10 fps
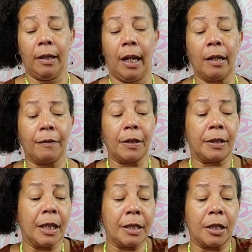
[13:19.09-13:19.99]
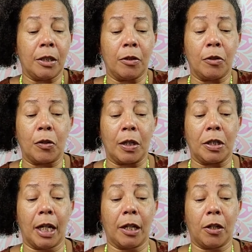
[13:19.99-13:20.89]
And if this isn't you, you can
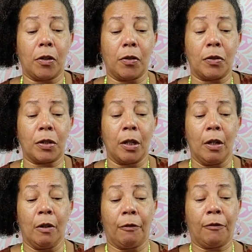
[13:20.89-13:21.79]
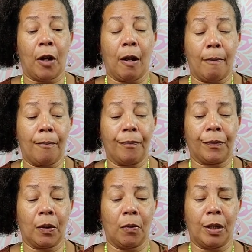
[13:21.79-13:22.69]
take cues from
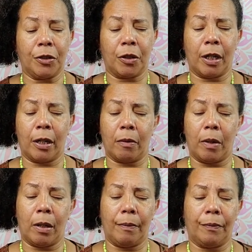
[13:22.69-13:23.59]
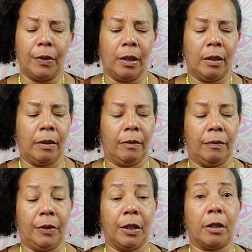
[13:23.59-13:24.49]
what you're hearing. Well,
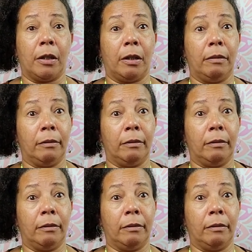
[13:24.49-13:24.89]
they're good.